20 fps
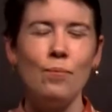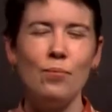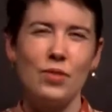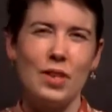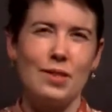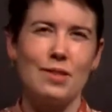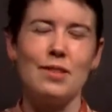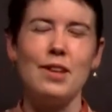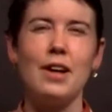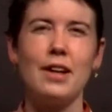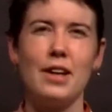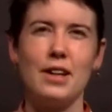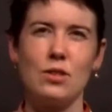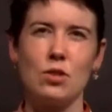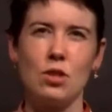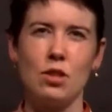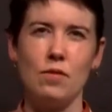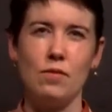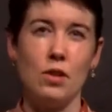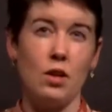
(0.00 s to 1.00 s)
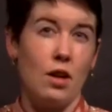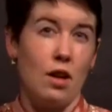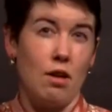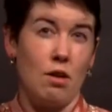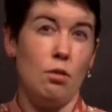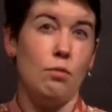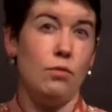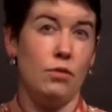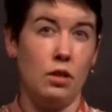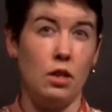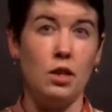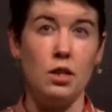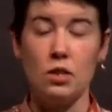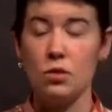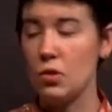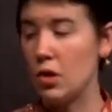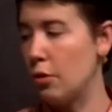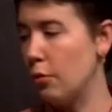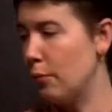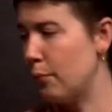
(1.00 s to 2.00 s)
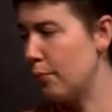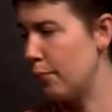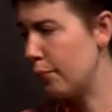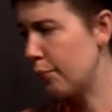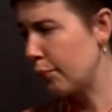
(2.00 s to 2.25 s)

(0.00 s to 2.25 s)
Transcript: That's not actually very helpful on its own.